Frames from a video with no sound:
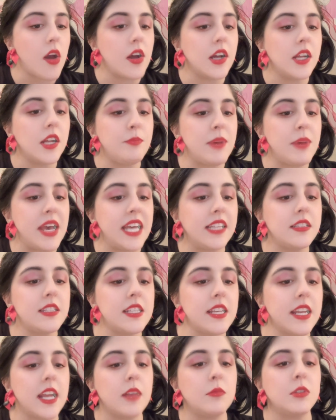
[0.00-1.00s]
And pets
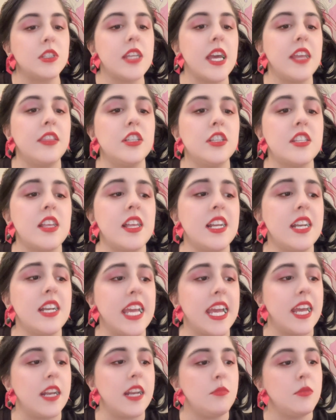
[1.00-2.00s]
and animals. Yeah, there's a lot
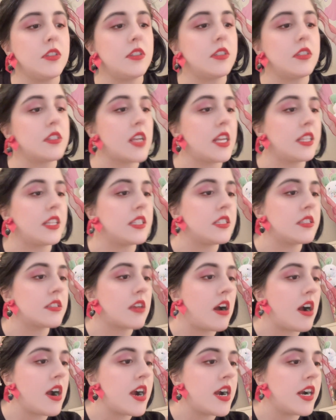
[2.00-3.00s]
of animals on these
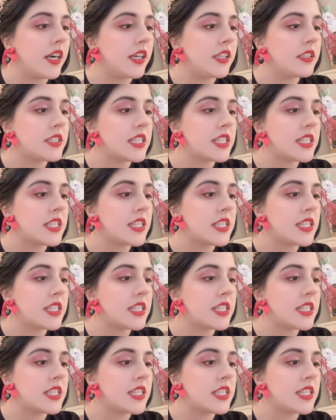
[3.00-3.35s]
cards.